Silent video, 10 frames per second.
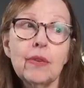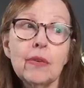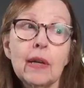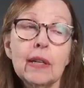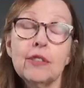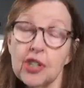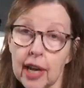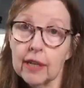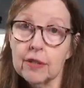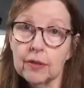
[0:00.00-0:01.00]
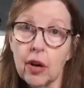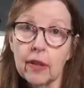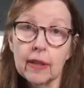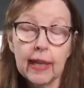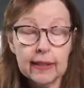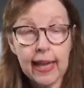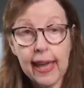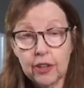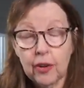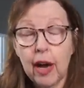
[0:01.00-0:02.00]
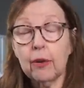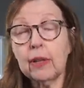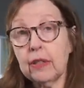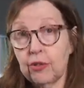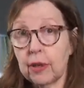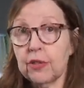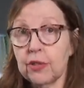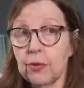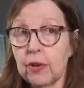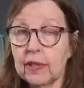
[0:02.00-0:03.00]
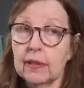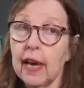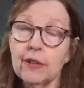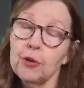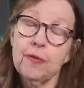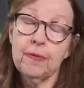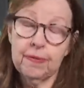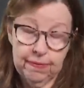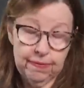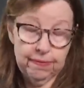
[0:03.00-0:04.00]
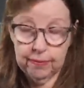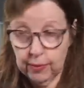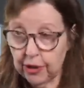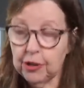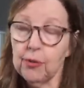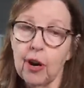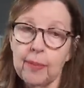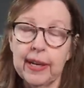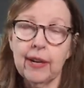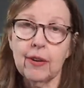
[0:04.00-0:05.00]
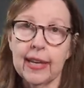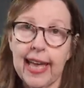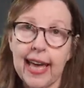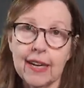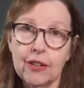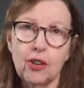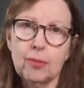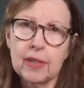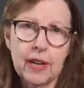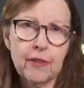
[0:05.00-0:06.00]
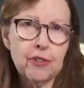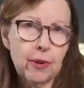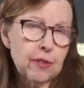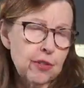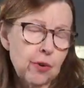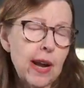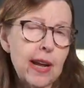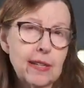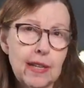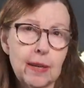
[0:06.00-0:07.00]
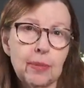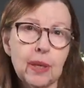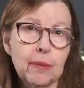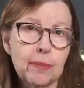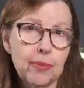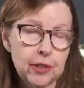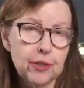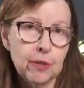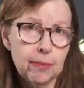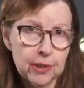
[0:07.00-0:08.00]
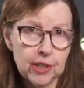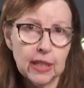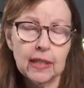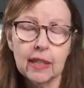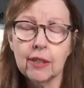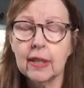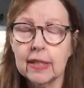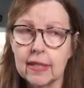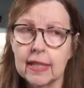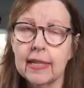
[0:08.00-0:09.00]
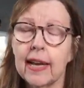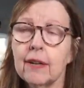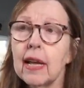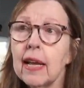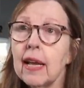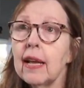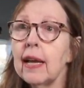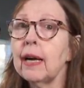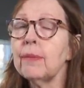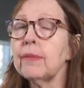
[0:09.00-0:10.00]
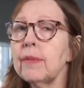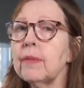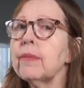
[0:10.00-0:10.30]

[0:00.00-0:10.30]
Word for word: uh, checked on like they, you know, how in drugstores, I don't know if where you are, but here in Canada, almost every drugstore has a blood pressure machine that you can sit down. Um,